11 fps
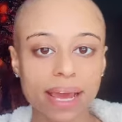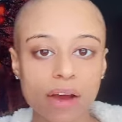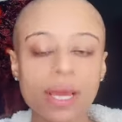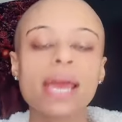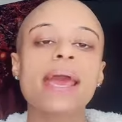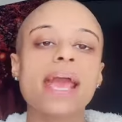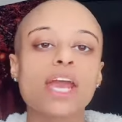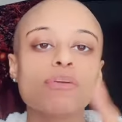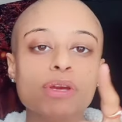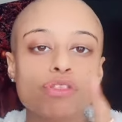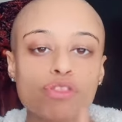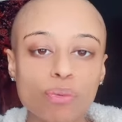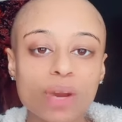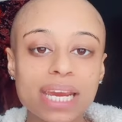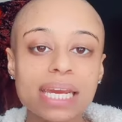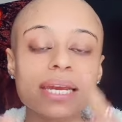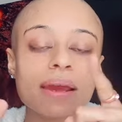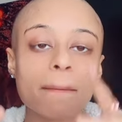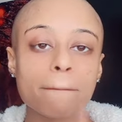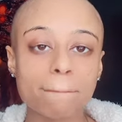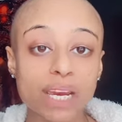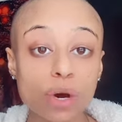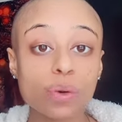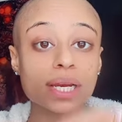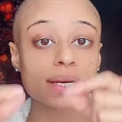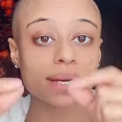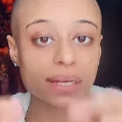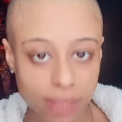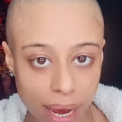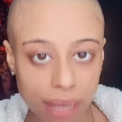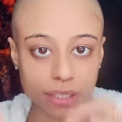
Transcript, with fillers: bank account, it'll be $3 million